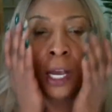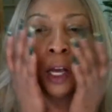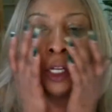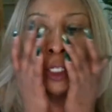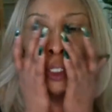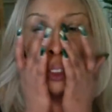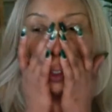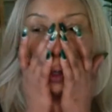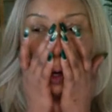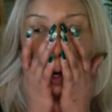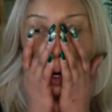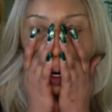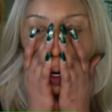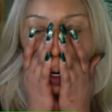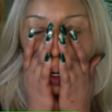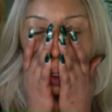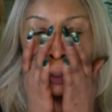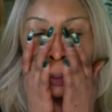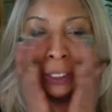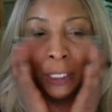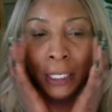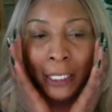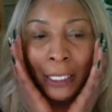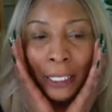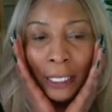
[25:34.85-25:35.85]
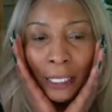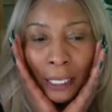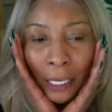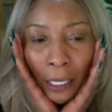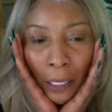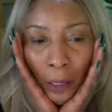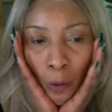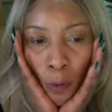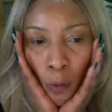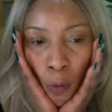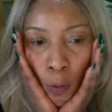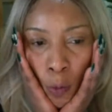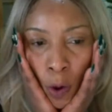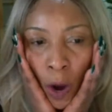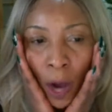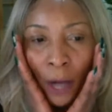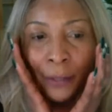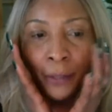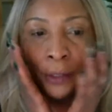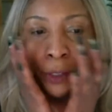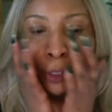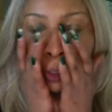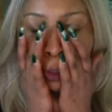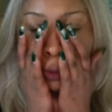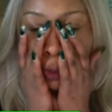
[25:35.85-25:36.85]
You only need
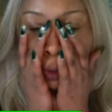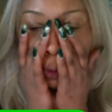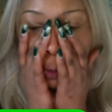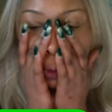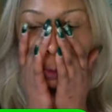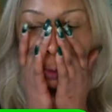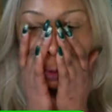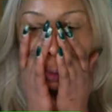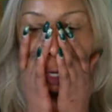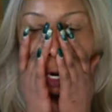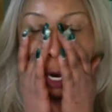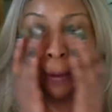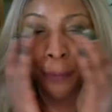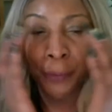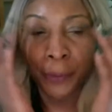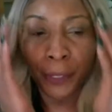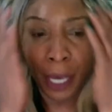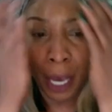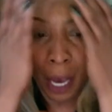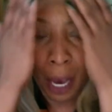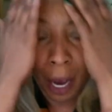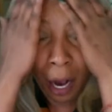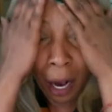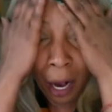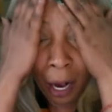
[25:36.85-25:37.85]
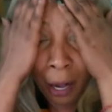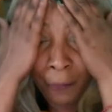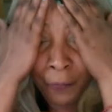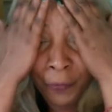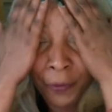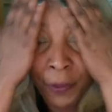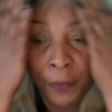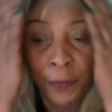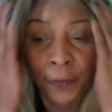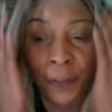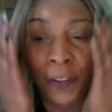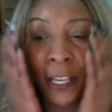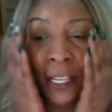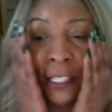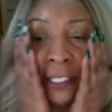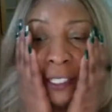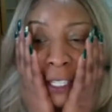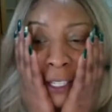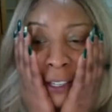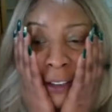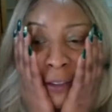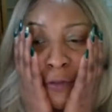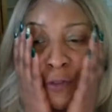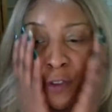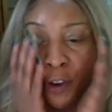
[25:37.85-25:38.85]
one to two drops on the face.
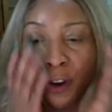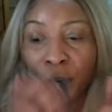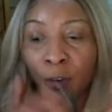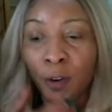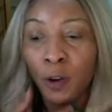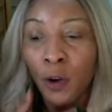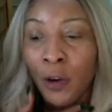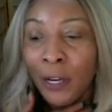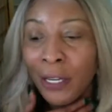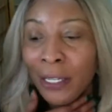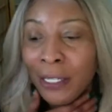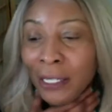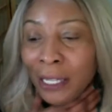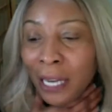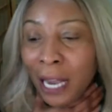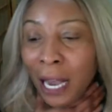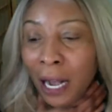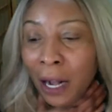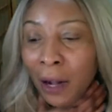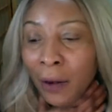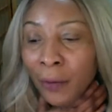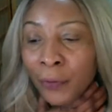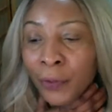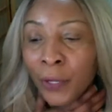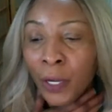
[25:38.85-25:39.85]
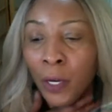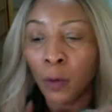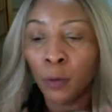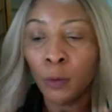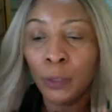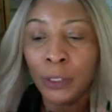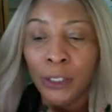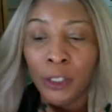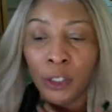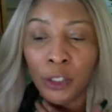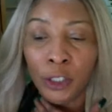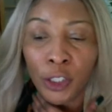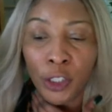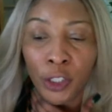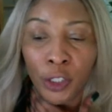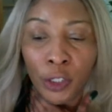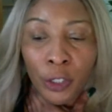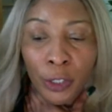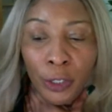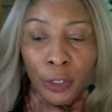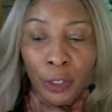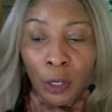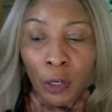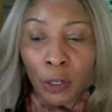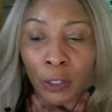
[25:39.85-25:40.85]
And if you're going down, which you
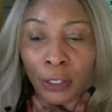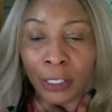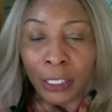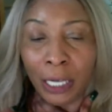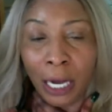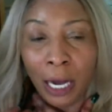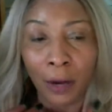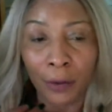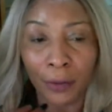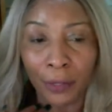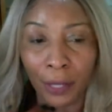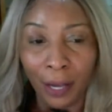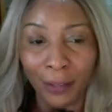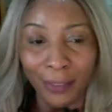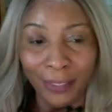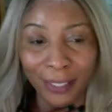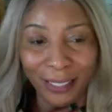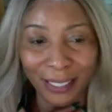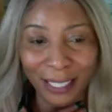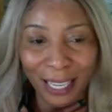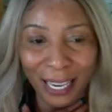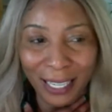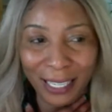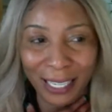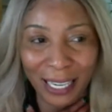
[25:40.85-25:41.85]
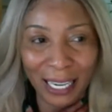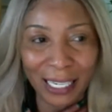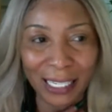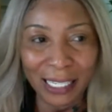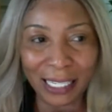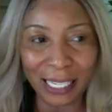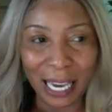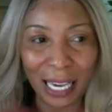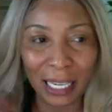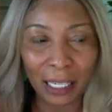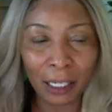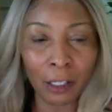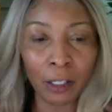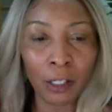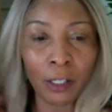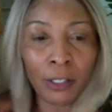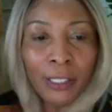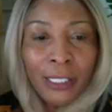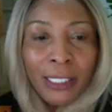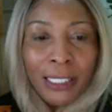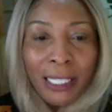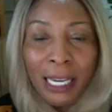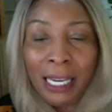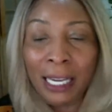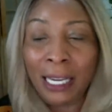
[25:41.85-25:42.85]
should go down on the neck and
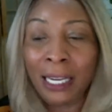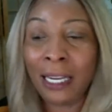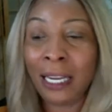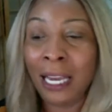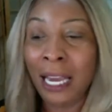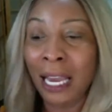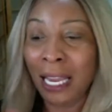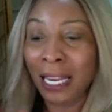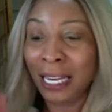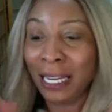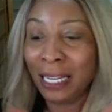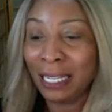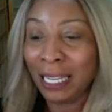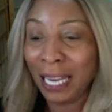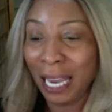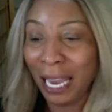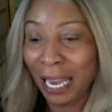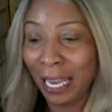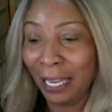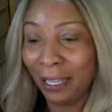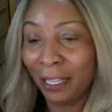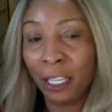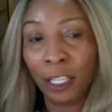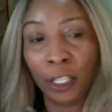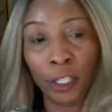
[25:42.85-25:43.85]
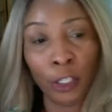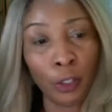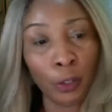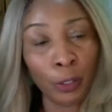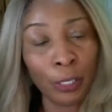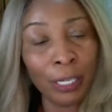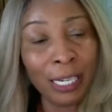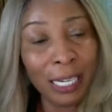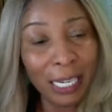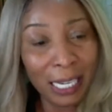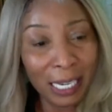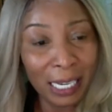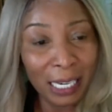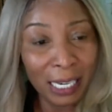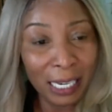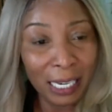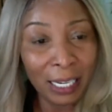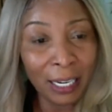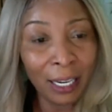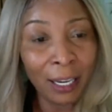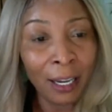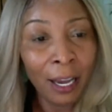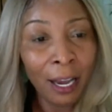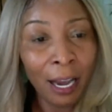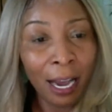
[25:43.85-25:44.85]
decollete, then you
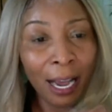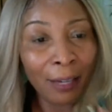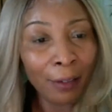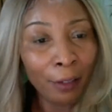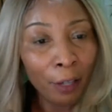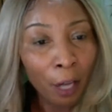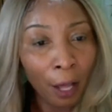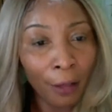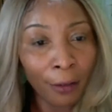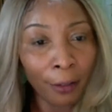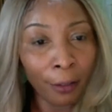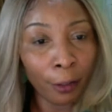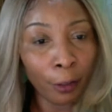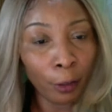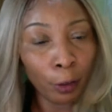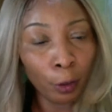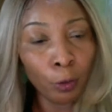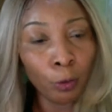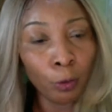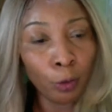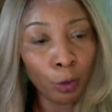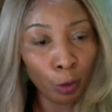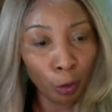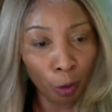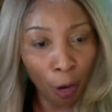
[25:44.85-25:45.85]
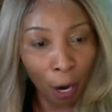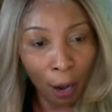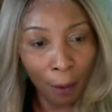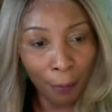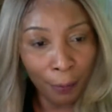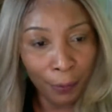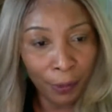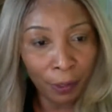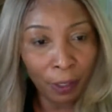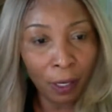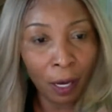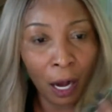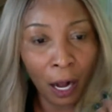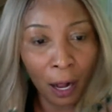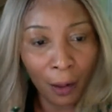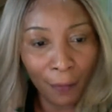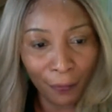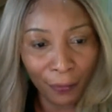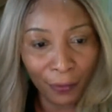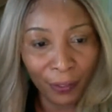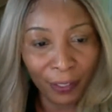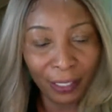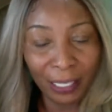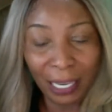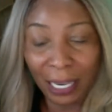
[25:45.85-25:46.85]
need another two drops
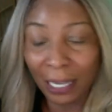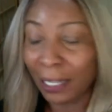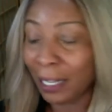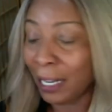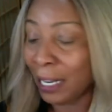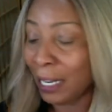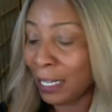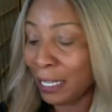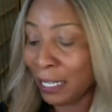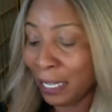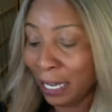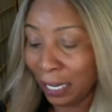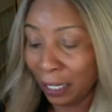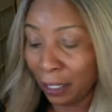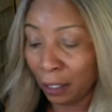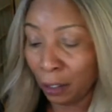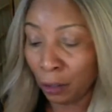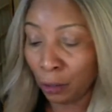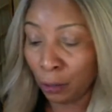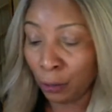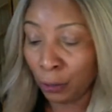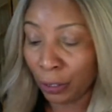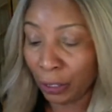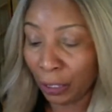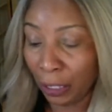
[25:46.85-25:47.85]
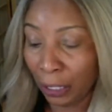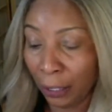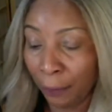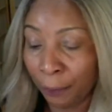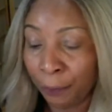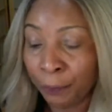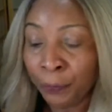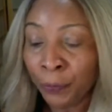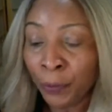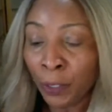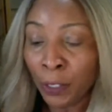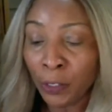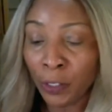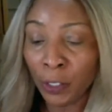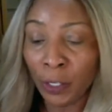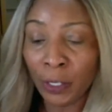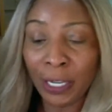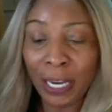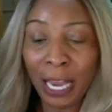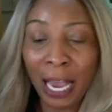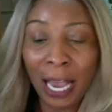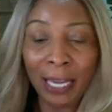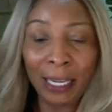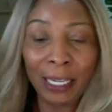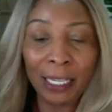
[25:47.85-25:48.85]
on the neck and decollete. So
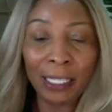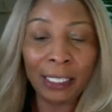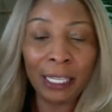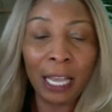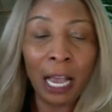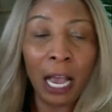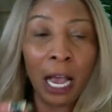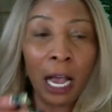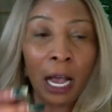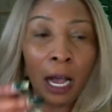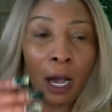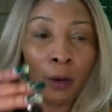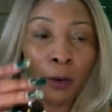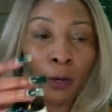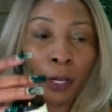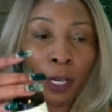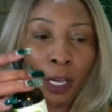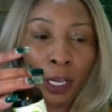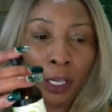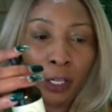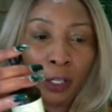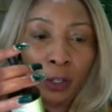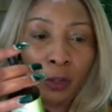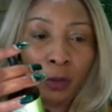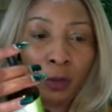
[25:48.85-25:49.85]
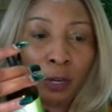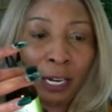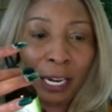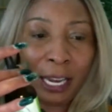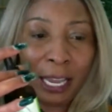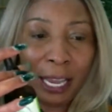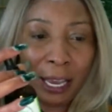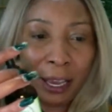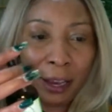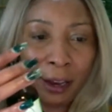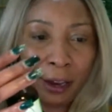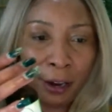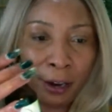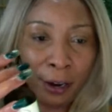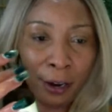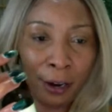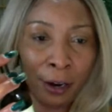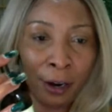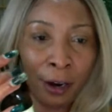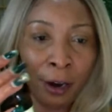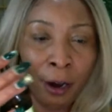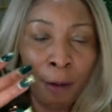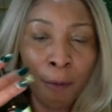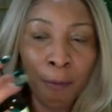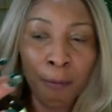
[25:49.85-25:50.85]
that is how you
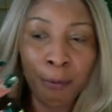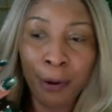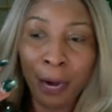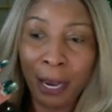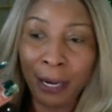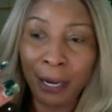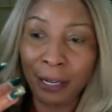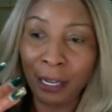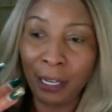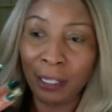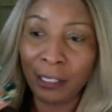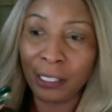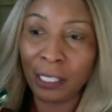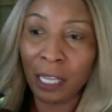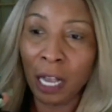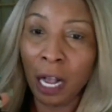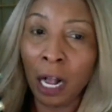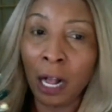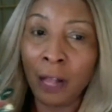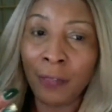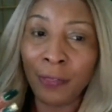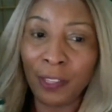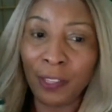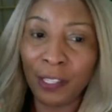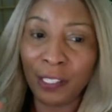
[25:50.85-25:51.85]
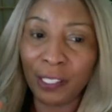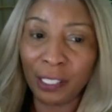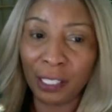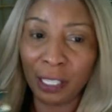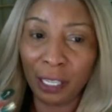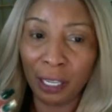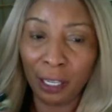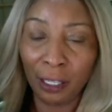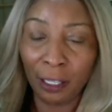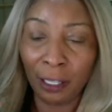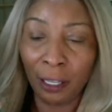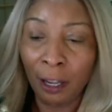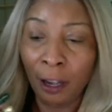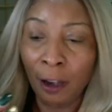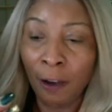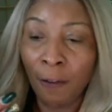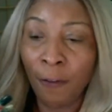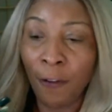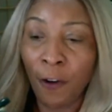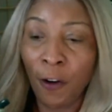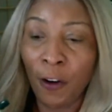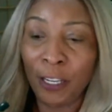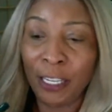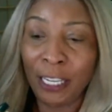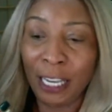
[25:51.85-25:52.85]
layer products on the skin
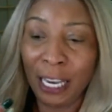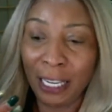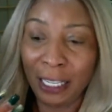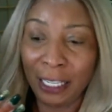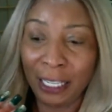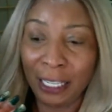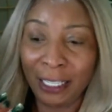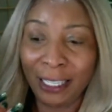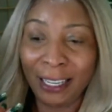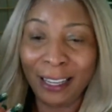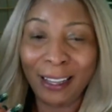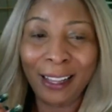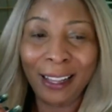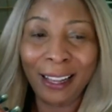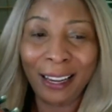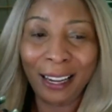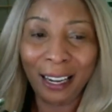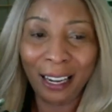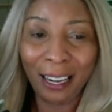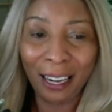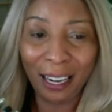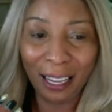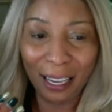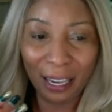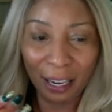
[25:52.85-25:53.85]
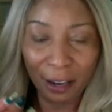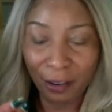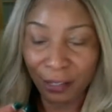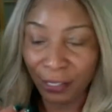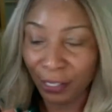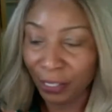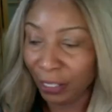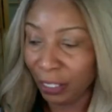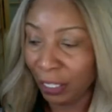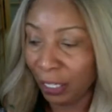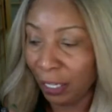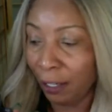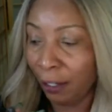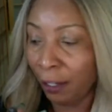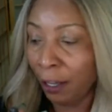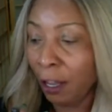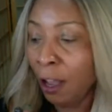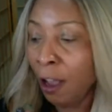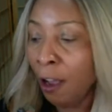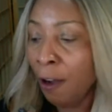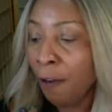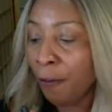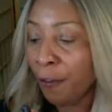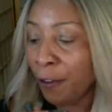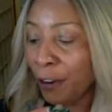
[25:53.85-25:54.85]
for getting clear skin,
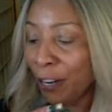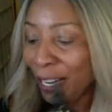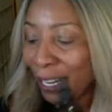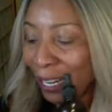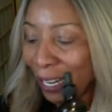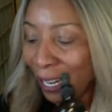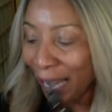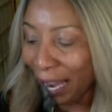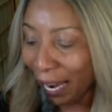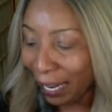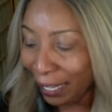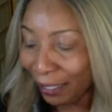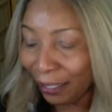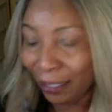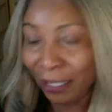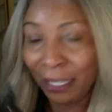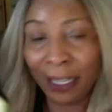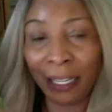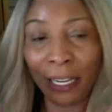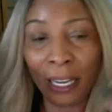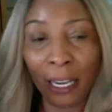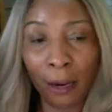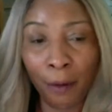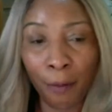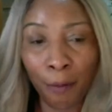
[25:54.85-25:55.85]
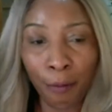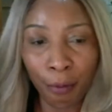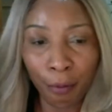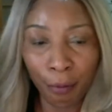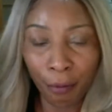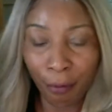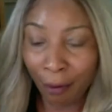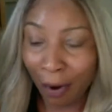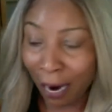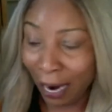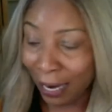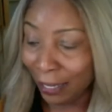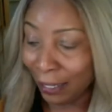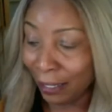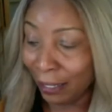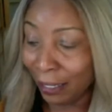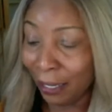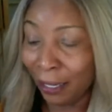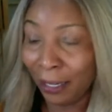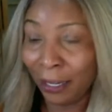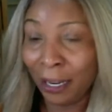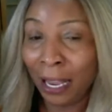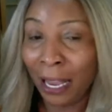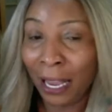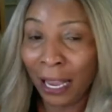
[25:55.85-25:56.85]
for lightening and
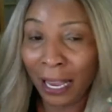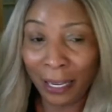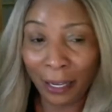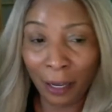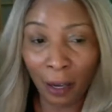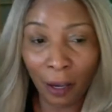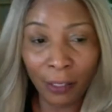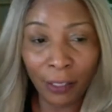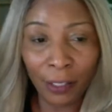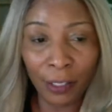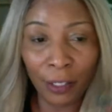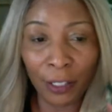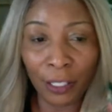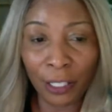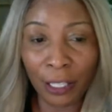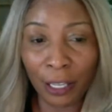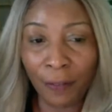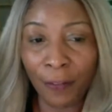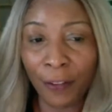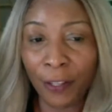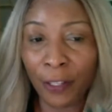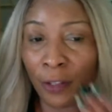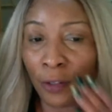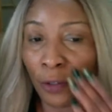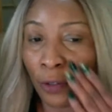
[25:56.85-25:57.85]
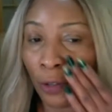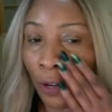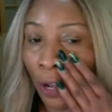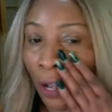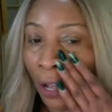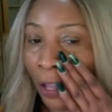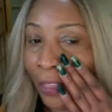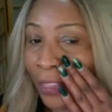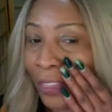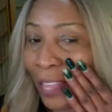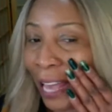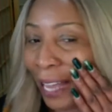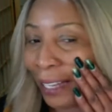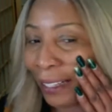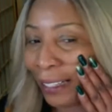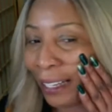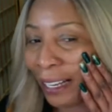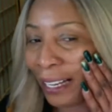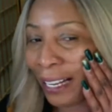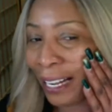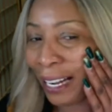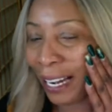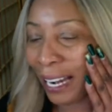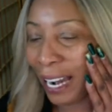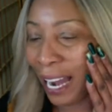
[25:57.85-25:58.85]
brightening, and also giving you that
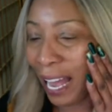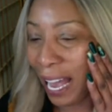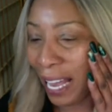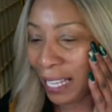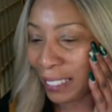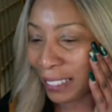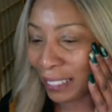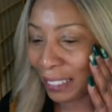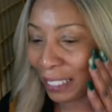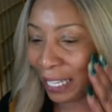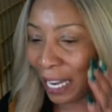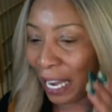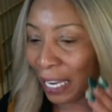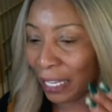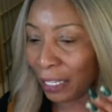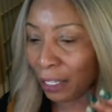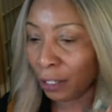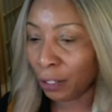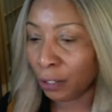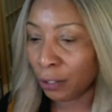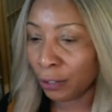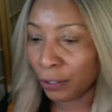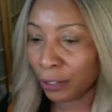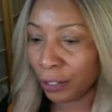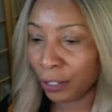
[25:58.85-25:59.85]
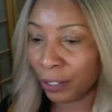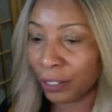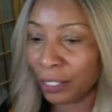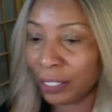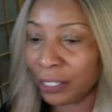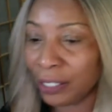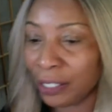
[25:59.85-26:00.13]
glass like look to the